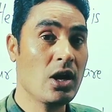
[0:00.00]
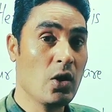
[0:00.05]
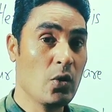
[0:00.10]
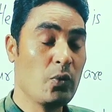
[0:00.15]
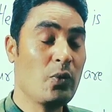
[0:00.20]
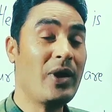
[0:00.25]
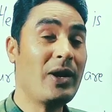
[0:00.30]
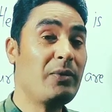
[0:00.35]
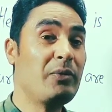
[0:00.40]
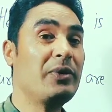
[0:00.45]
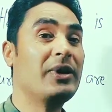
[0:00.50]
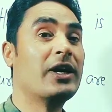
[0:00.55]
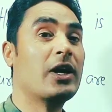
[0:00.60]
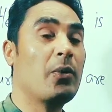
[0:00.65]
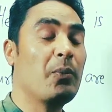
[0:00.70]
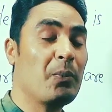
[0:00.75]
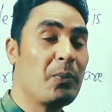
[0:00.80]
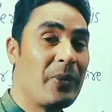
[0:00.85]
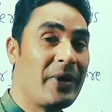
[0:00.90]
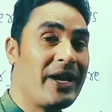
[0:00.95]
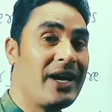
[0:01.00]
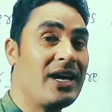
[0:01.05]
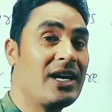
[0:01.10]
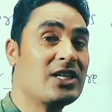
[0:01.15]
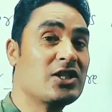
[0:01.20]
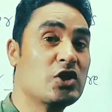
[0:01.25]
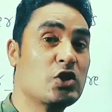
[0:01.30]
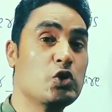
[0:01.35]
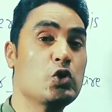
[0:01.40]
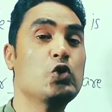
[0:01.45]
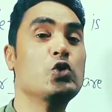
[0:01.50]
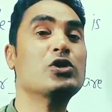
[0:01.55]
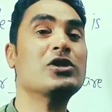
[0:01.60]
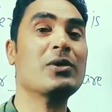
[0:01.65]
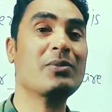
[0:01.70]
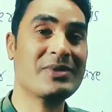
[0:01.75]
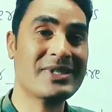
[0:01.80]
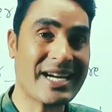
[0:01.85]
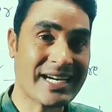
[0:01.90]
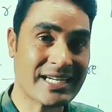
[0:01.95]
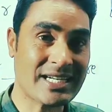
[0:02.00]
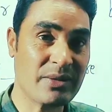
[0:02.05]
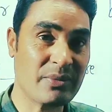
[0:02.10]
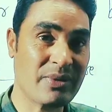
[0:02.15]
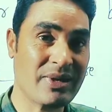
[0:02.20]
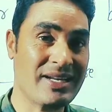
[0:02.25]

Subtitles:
When we compare two subjective